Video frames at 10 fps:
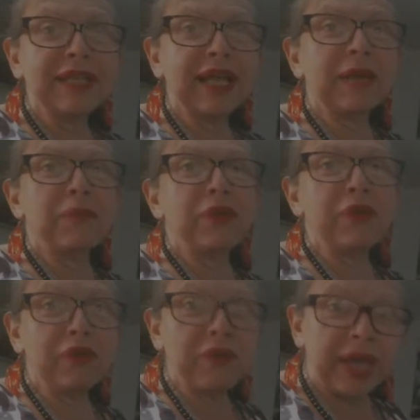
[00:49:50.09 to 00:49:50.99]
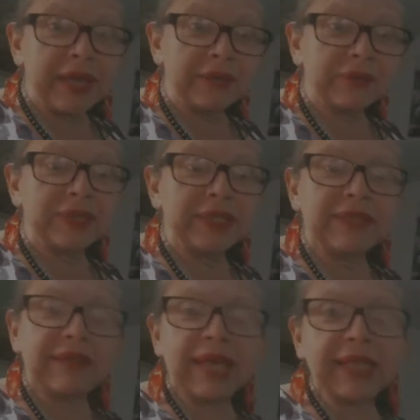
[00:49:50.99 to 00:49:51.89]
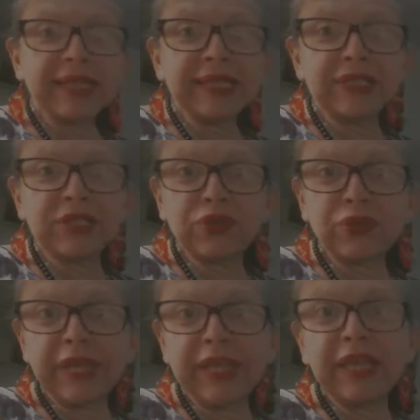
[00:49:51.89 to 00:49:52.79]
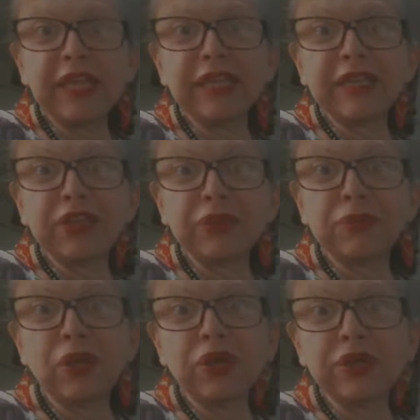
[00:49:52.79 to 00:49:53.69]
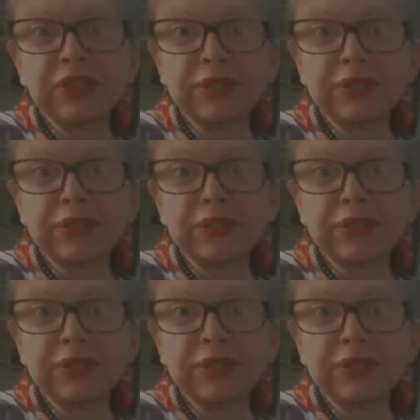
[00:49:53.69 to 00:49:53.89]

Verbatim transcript: like a bullfighter with at least three humongous